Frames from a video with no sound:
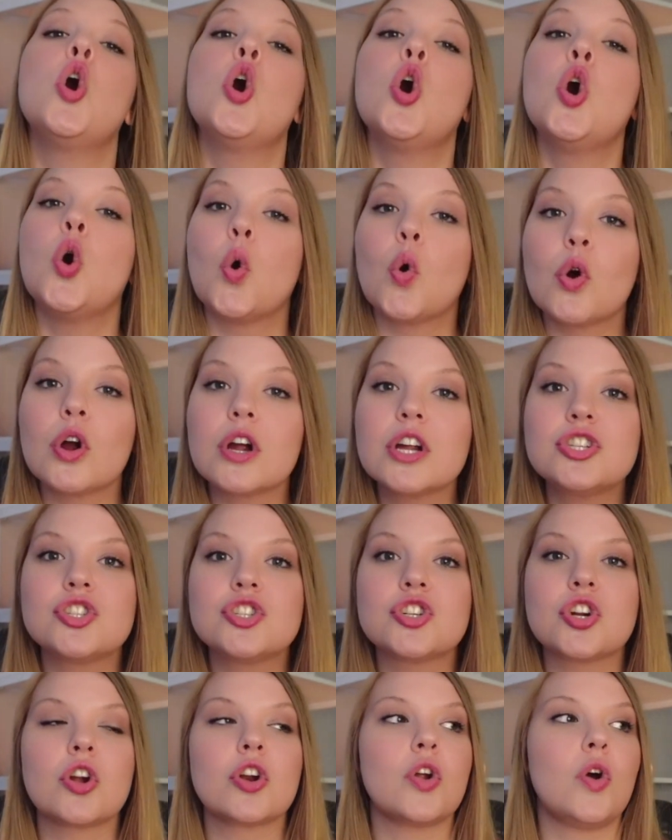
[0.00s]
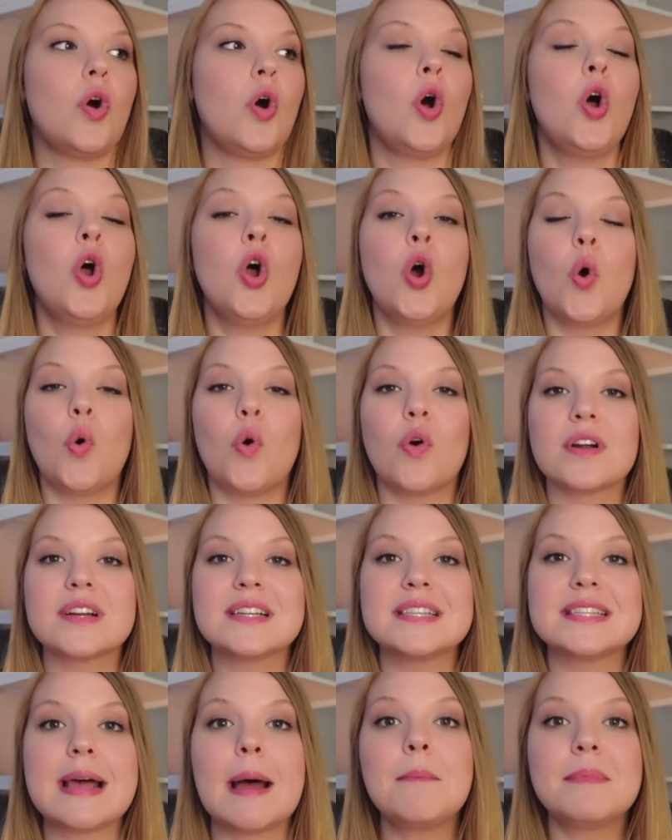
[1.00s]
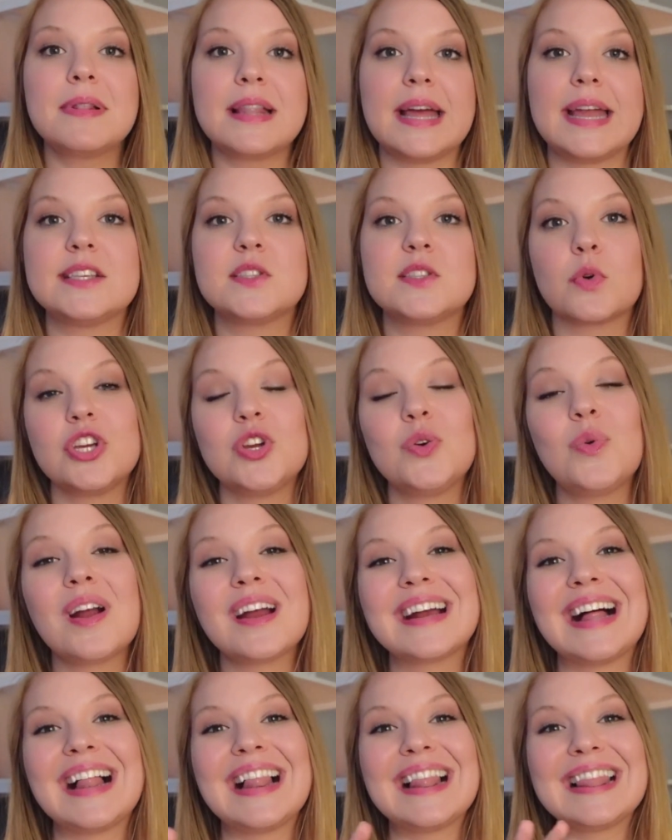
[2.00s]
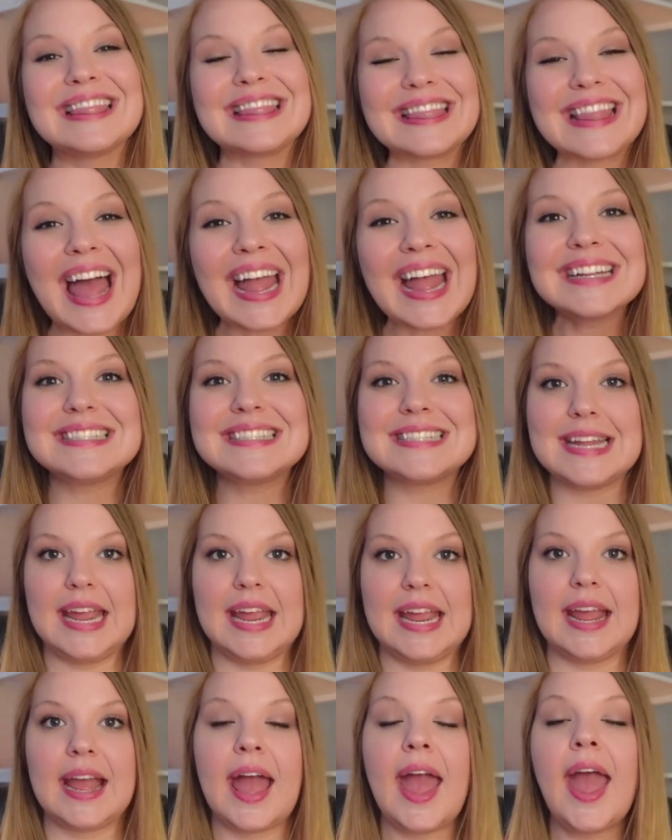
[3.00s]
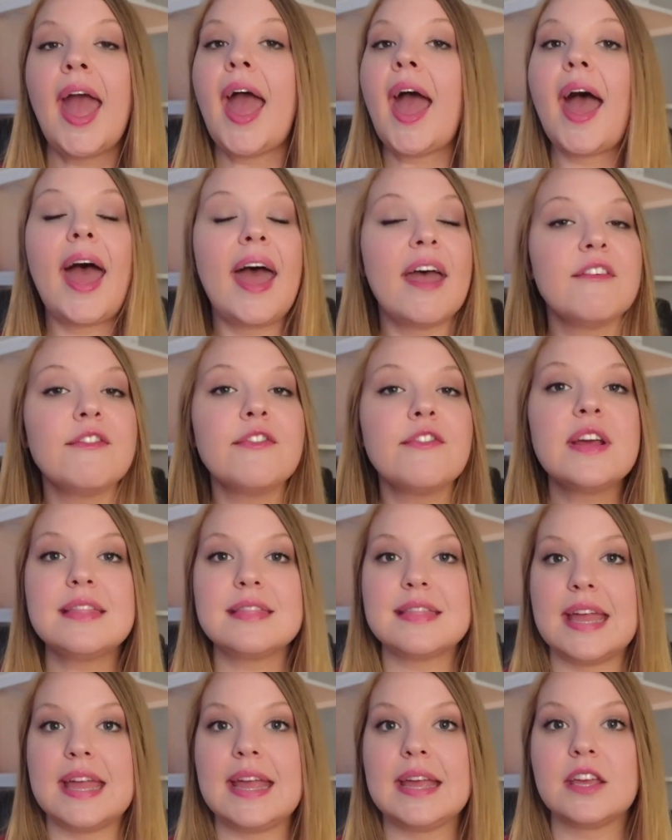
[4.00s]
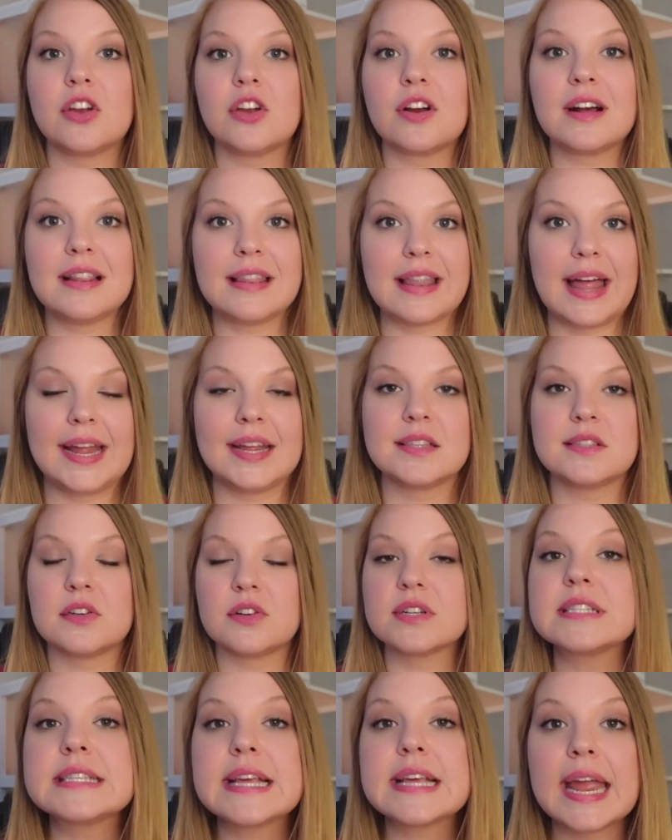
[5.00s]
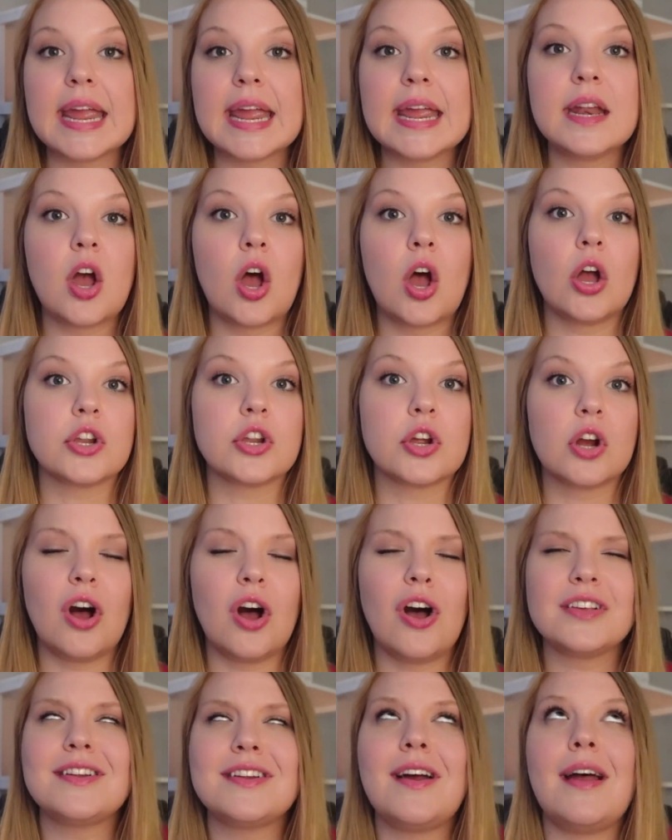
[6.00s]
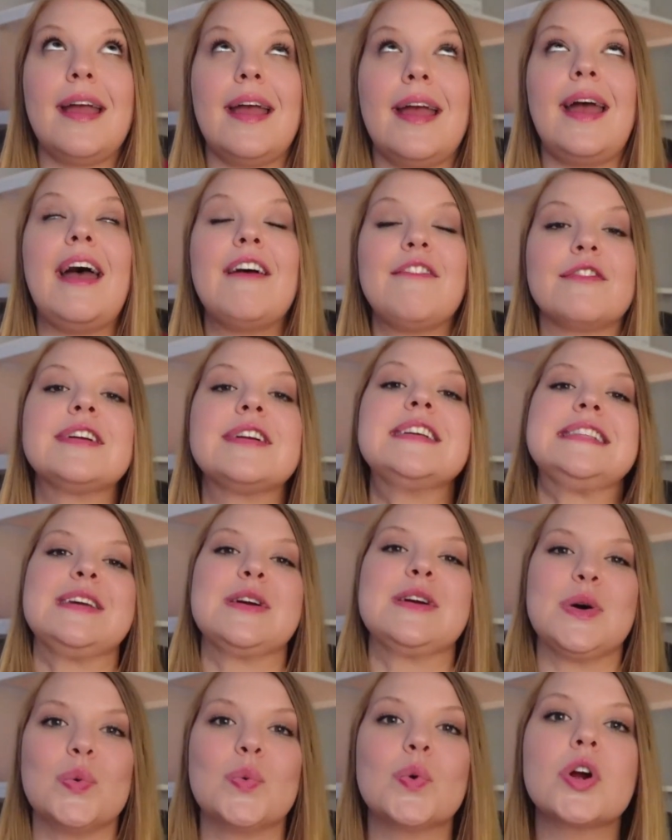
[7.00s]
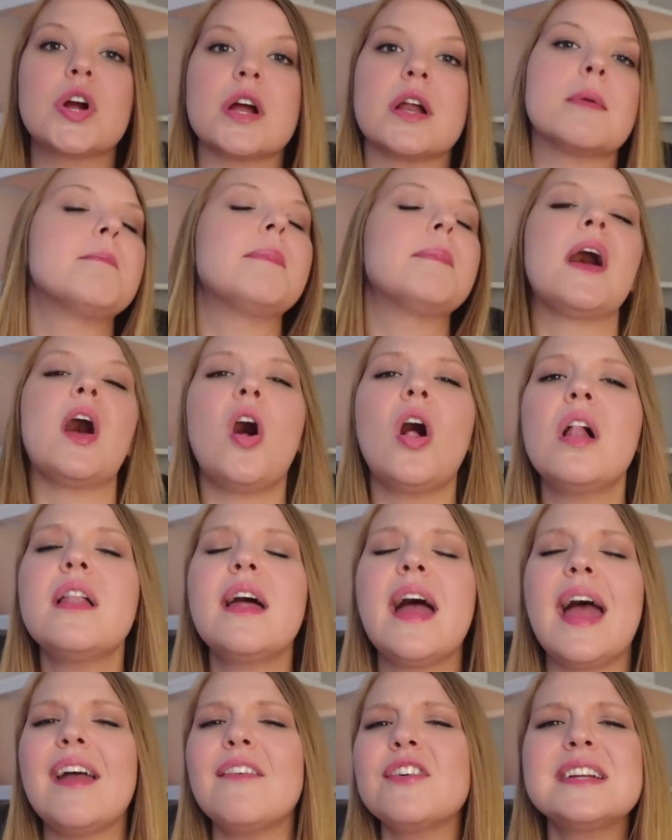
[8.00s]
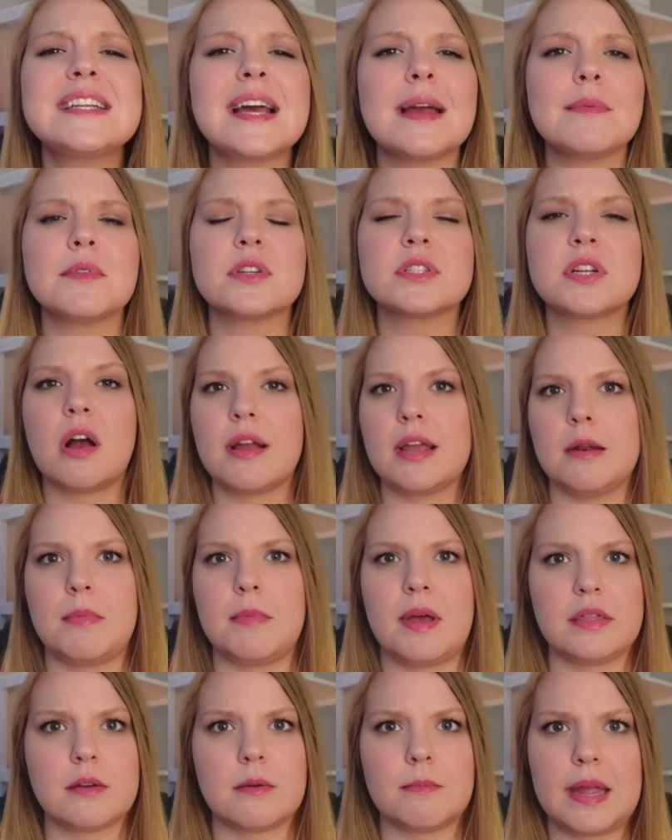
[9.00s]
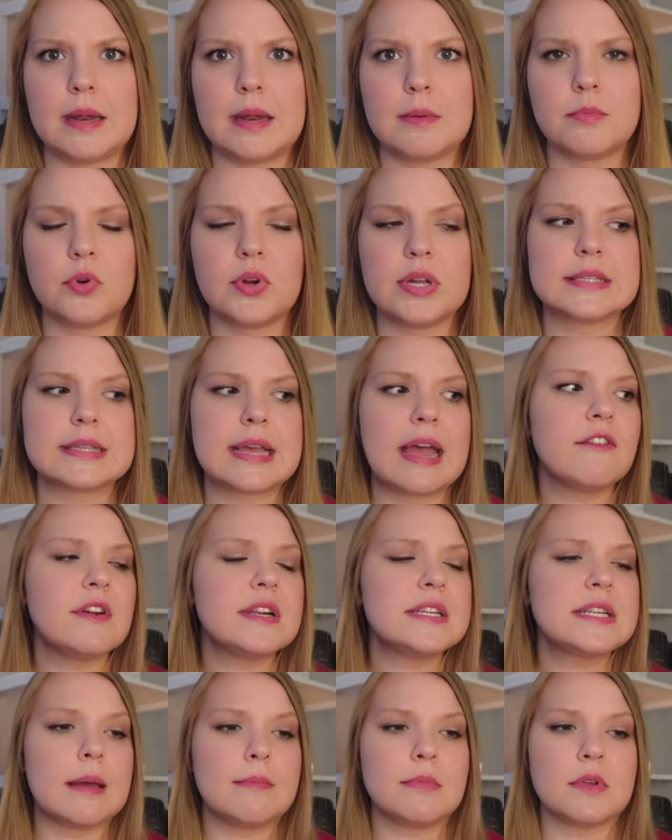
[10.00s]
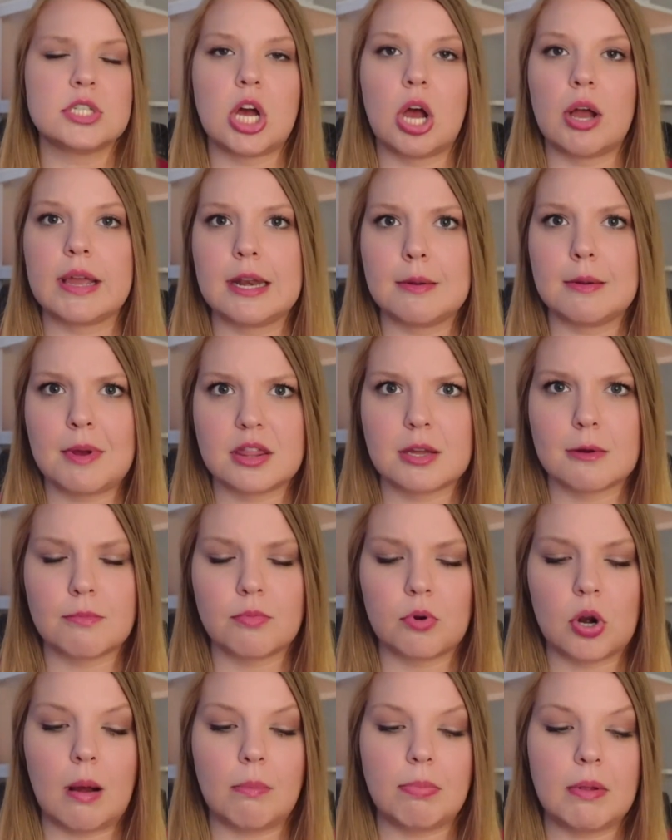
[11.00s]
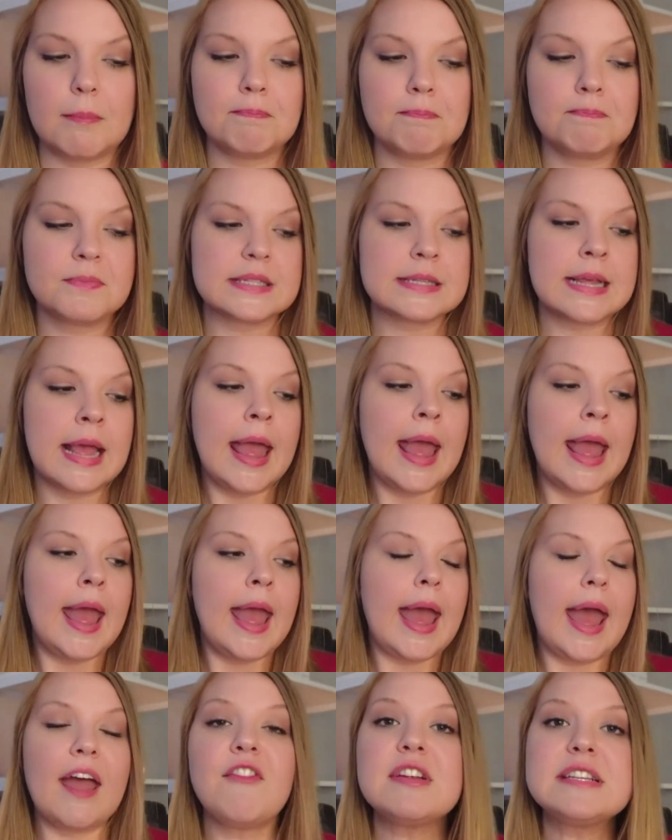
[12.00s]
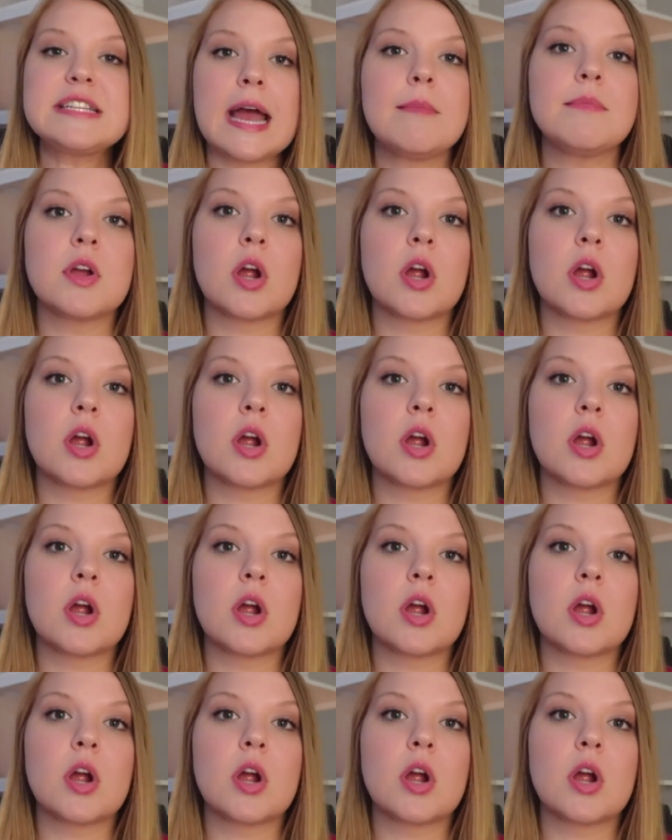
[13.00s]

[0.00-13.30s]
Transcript: or a journal or some place where you are collecting everything your clients are saying on your calls, not every single word, but all every time they're talking about their pain points, every time they're talking about their problems, every time they're